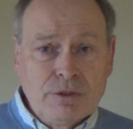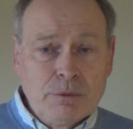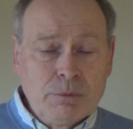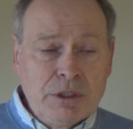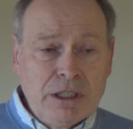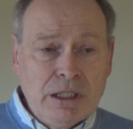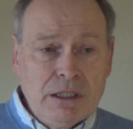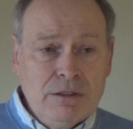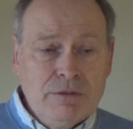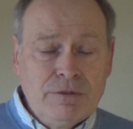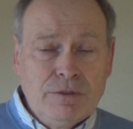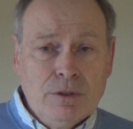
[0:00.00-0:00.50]
from
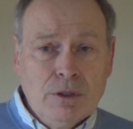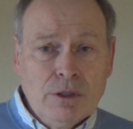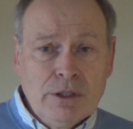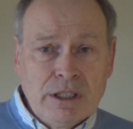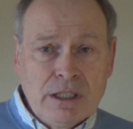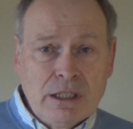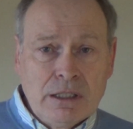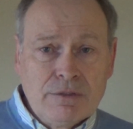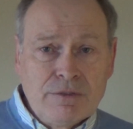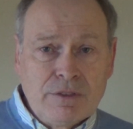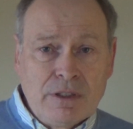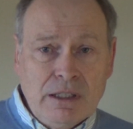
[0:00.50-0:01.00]

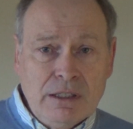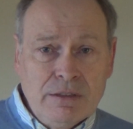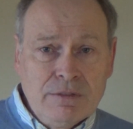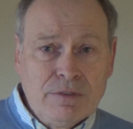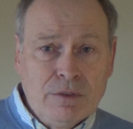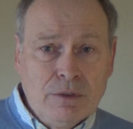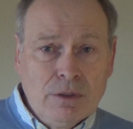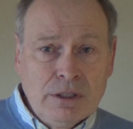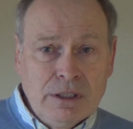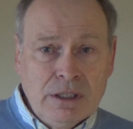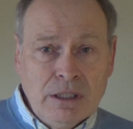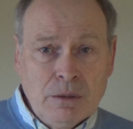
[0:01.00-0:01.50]
California, if
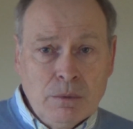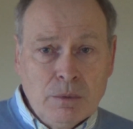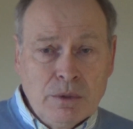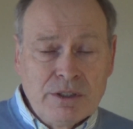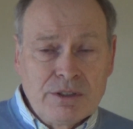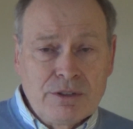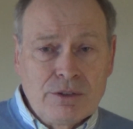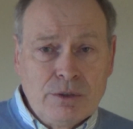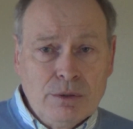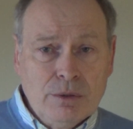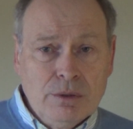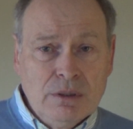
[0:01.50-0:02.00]
California
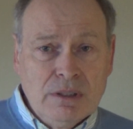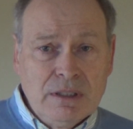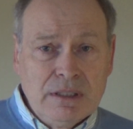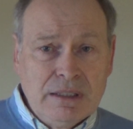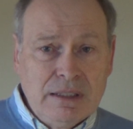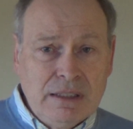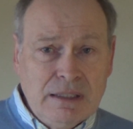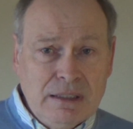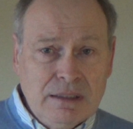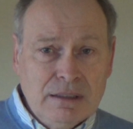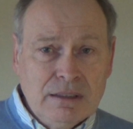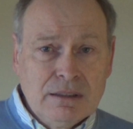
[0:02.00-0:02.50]
was
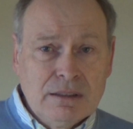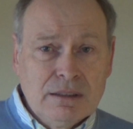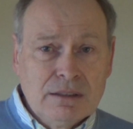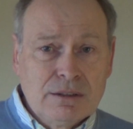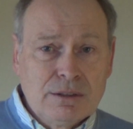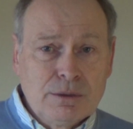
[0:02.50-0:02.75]
to